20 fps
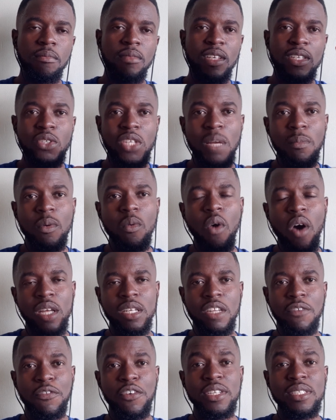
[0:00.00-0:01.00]
So number
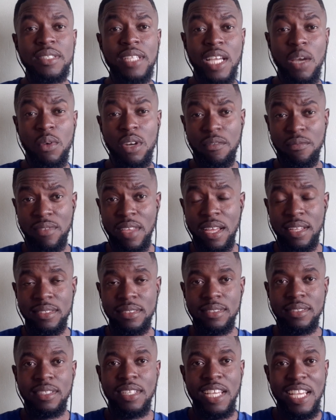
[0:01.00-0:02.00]
one, the first thing I would have
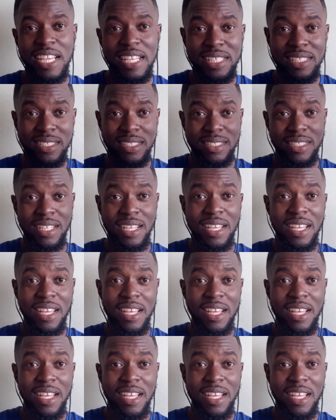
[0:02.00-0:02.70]
done is